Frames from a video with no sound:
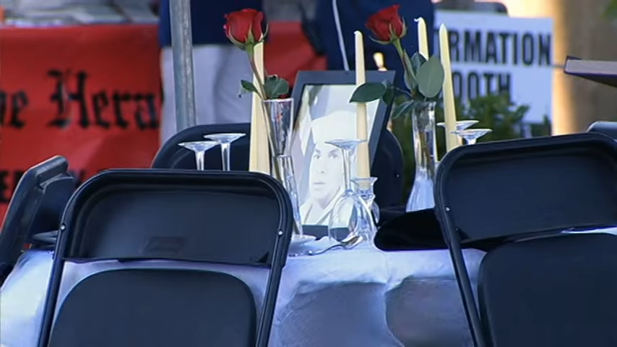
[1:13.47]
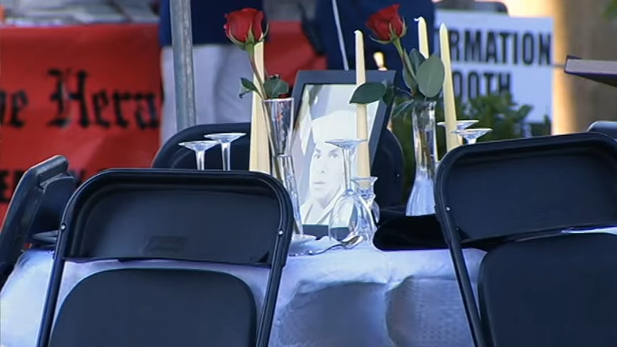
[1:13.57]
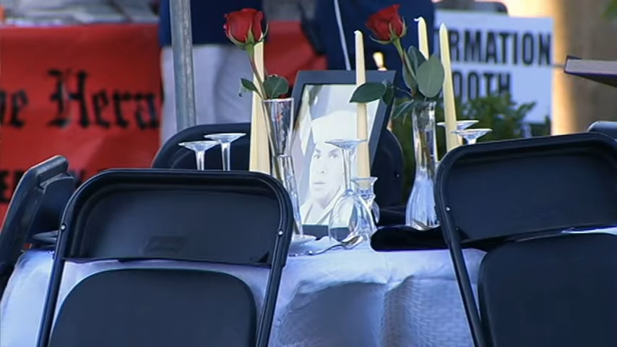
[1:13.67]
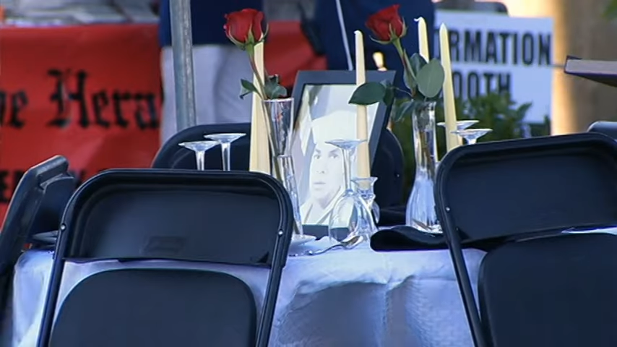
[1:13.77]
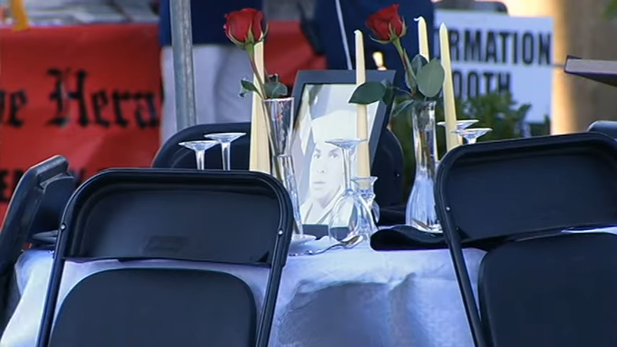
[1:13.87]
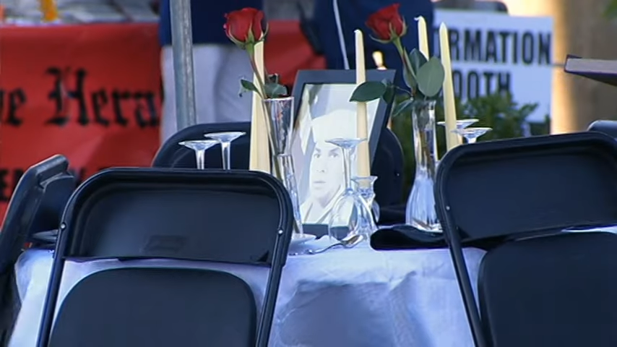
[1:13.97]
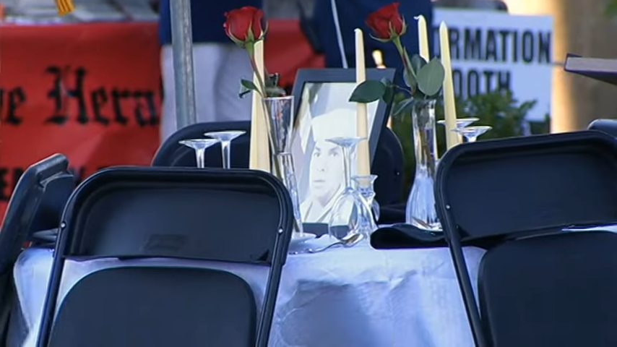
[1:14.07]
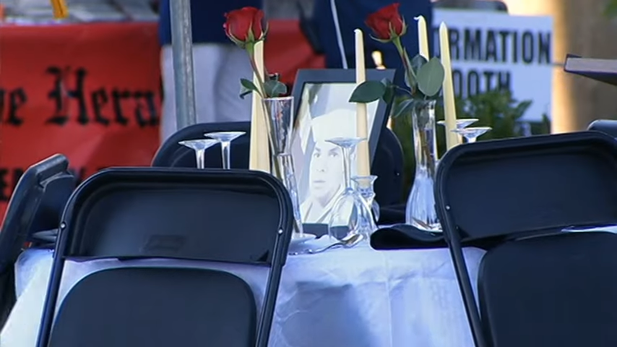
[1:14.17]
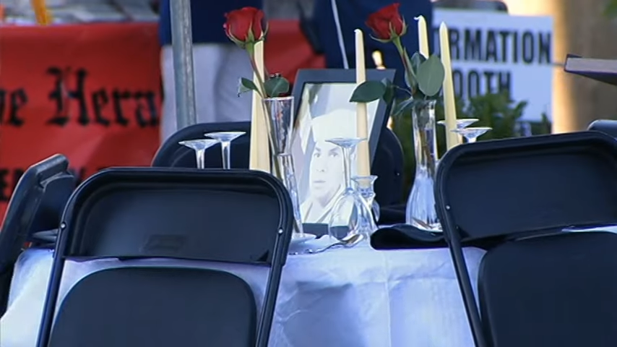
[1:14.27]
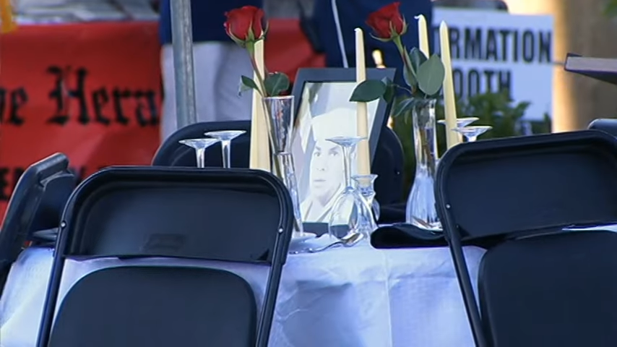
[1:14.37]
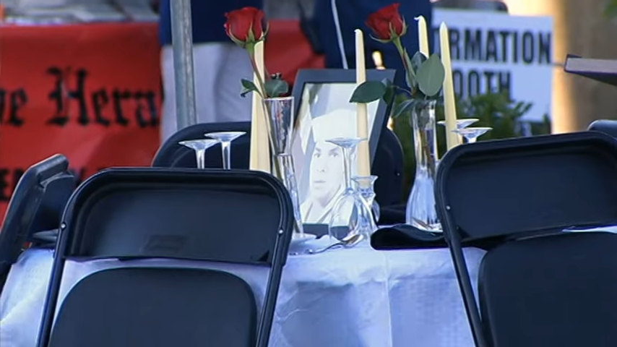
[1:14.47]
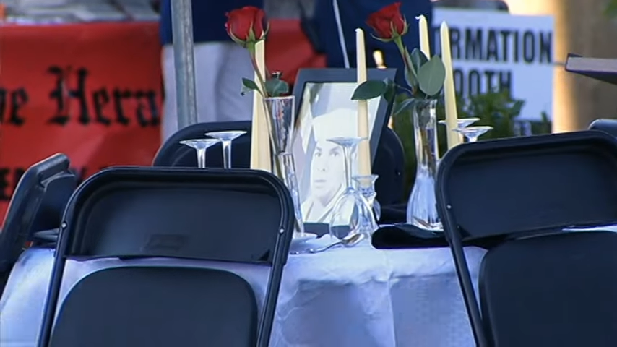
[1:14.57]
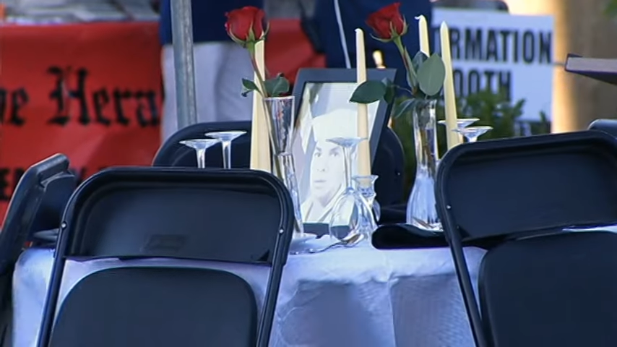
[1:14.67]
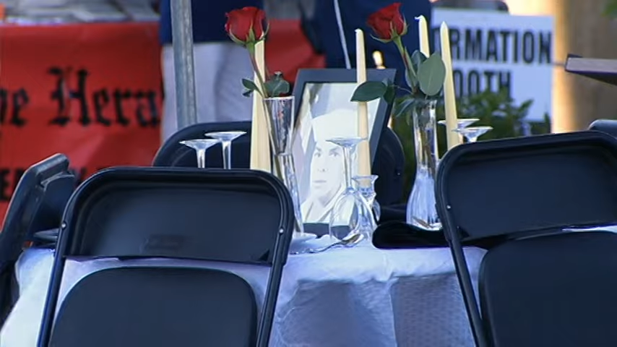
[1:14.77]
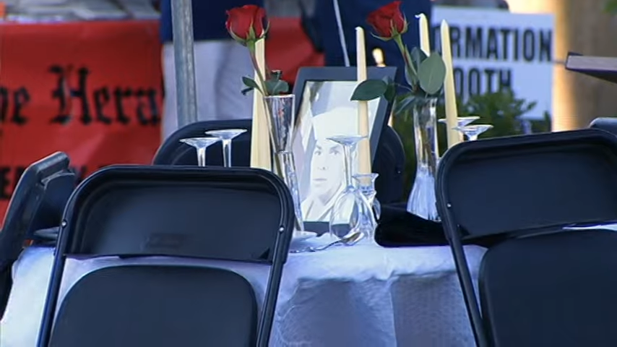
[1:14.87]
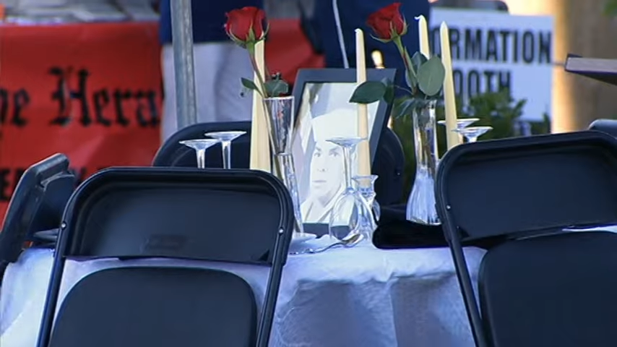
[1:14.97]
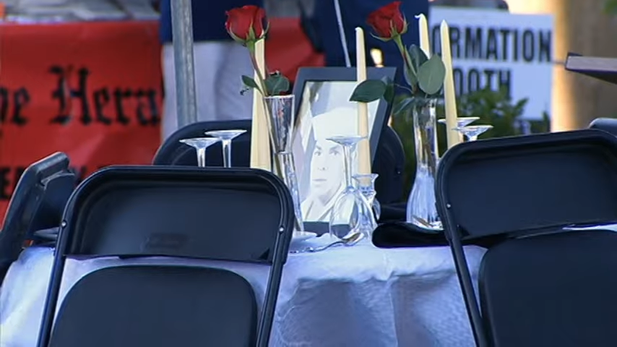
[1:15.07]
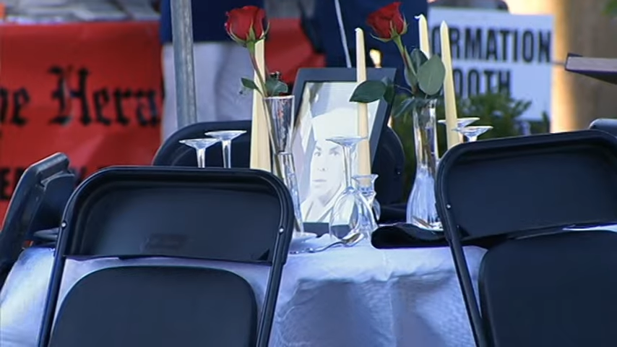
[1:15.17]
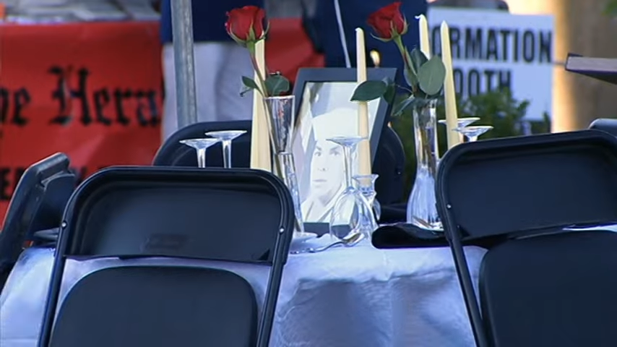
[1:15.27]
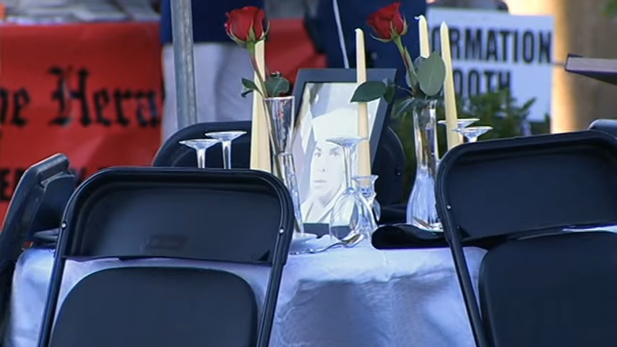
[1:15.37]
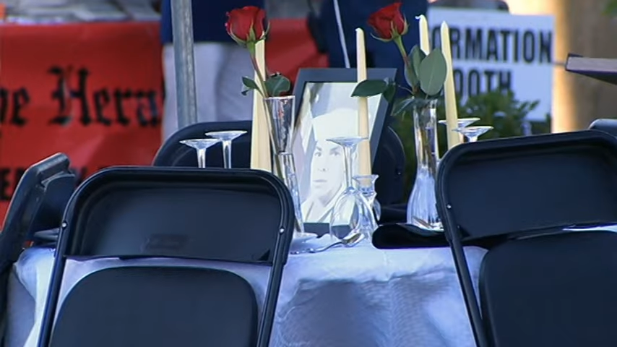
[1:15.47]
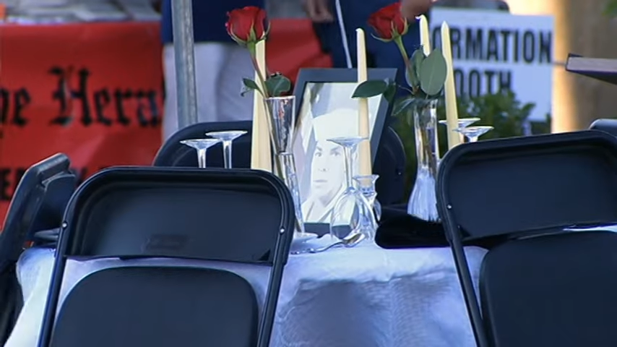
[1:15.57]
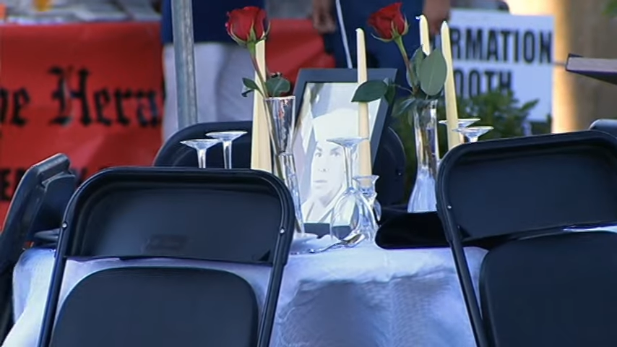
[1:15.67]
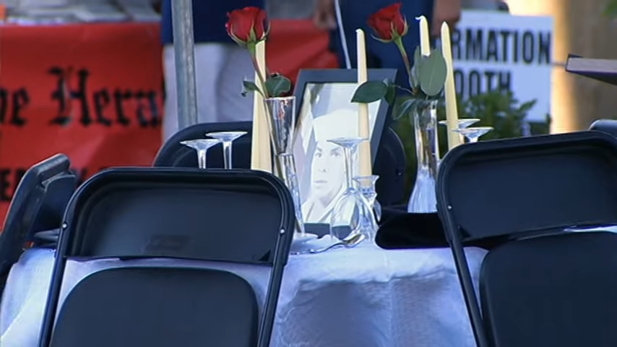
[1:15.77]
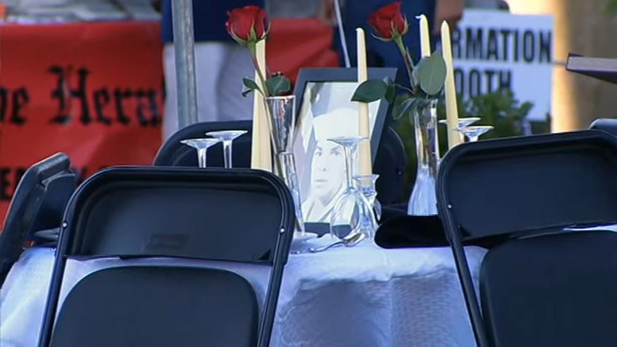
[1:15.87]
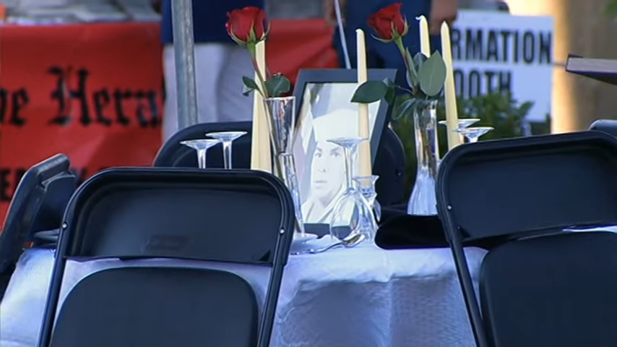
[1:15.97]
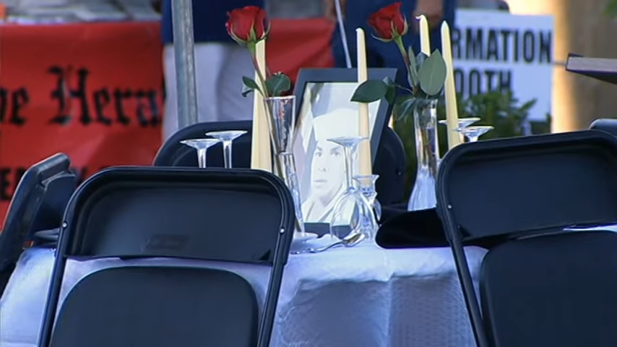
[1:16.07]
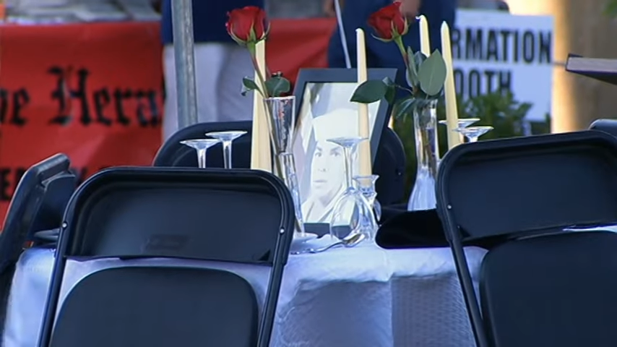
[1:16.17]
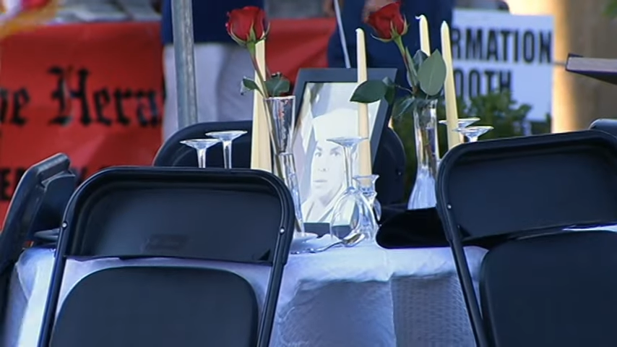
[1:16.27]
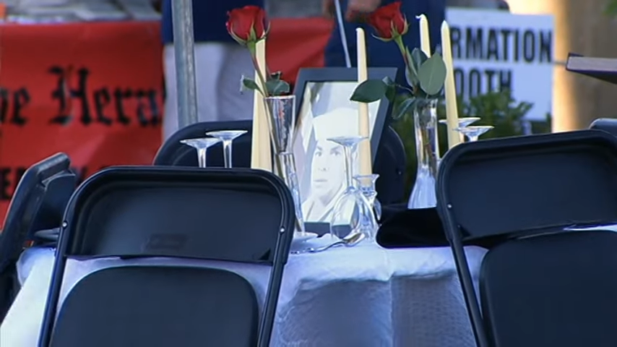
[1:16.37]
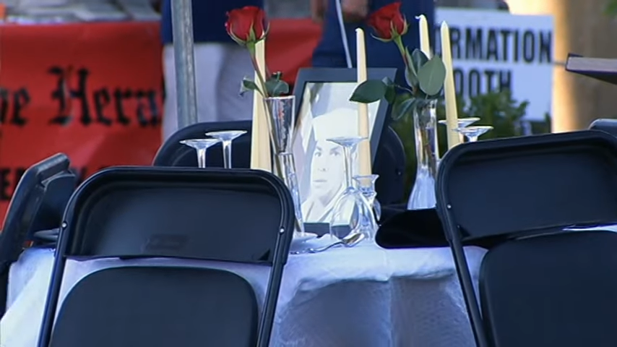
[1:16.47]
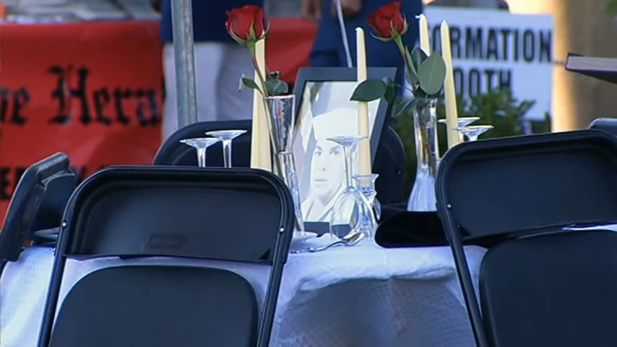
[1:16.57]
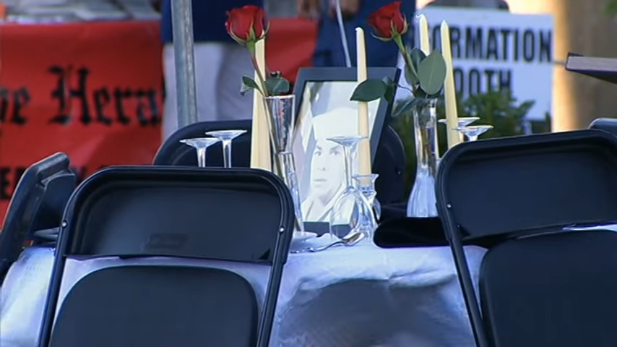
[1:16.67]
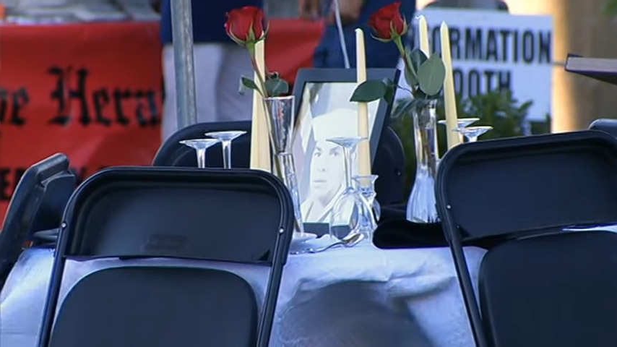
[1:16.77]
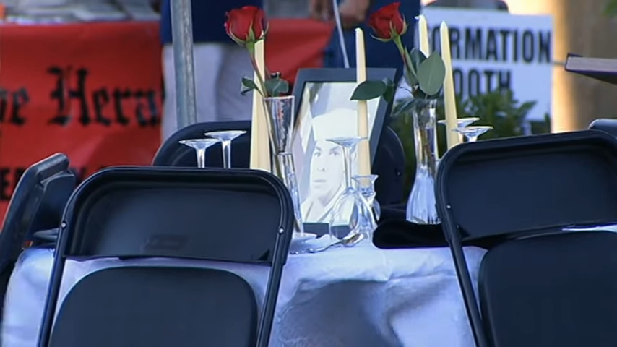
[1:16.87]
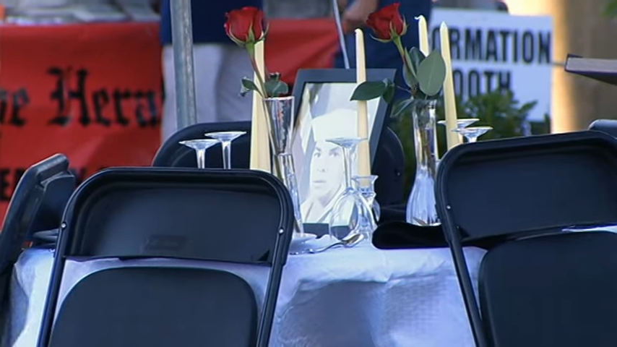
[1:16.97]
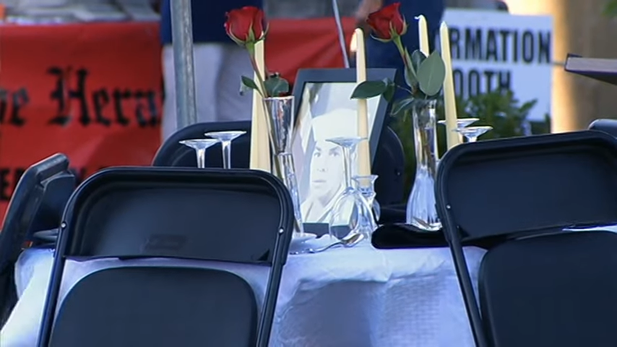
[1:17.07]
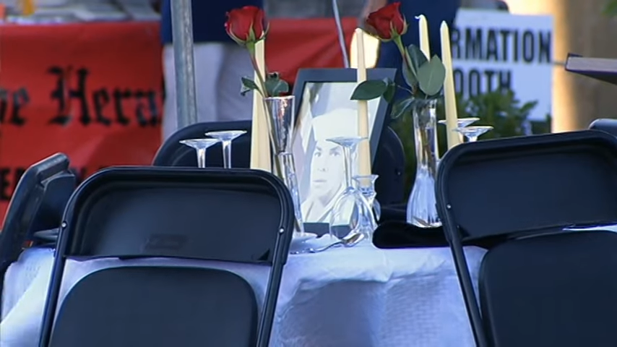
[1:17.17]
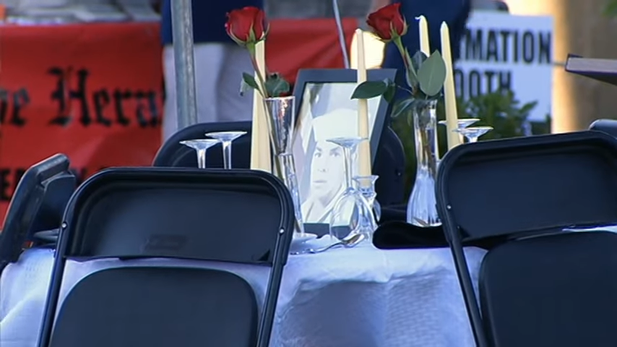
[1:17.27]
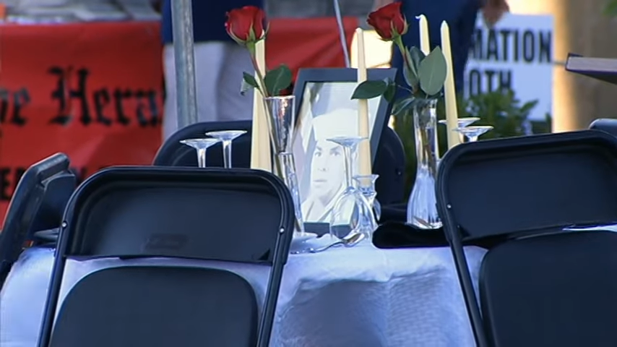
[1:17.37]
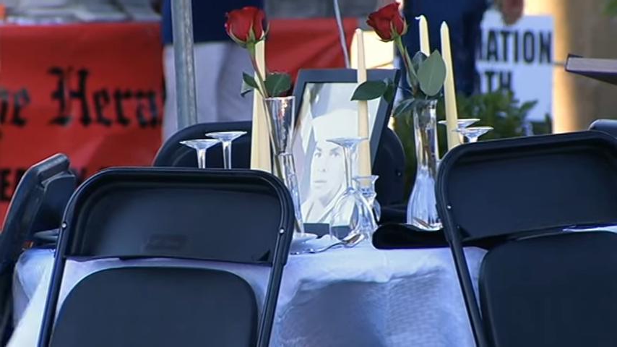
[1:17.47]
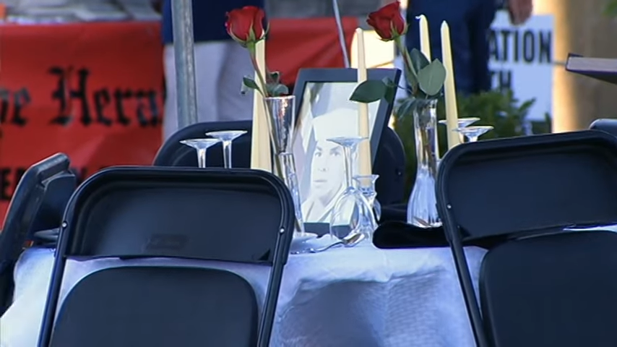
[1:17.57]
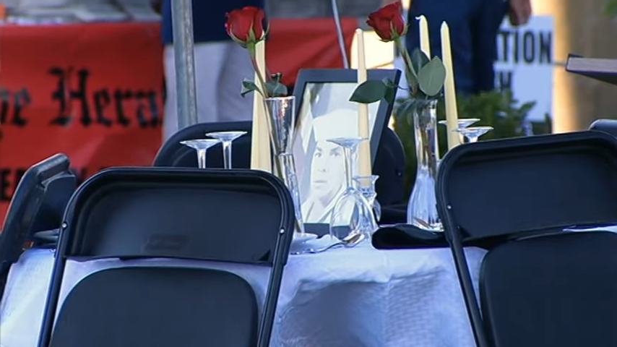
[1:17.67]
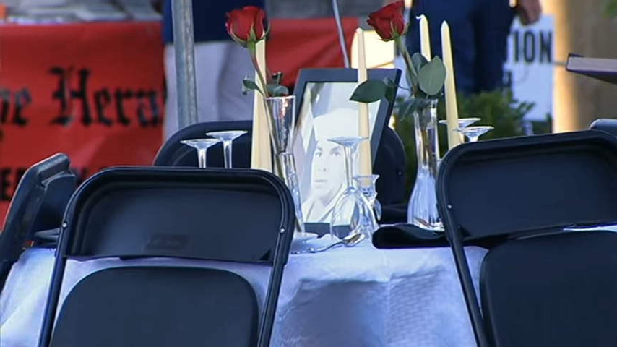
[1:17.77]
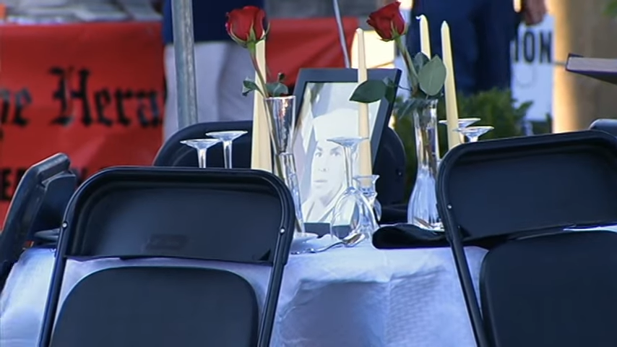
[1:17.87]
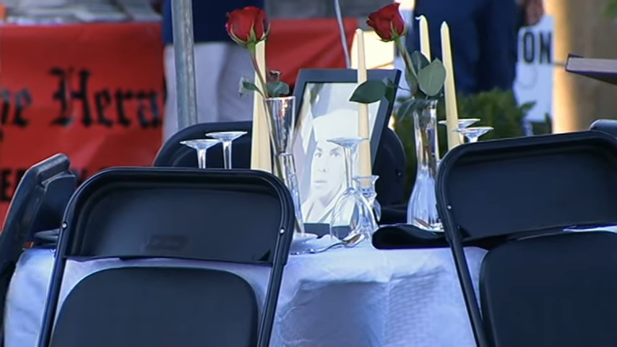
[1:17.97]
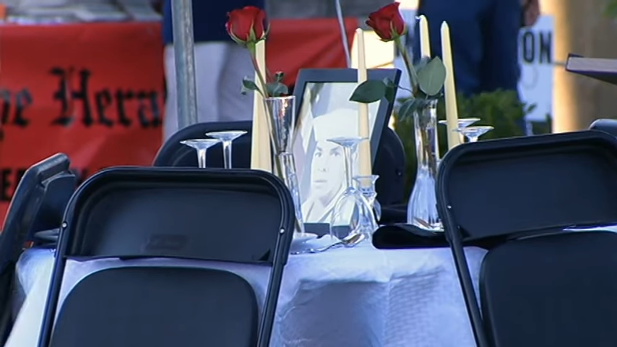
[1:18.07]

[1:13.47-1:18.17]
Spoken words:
[unreadable: no face in view]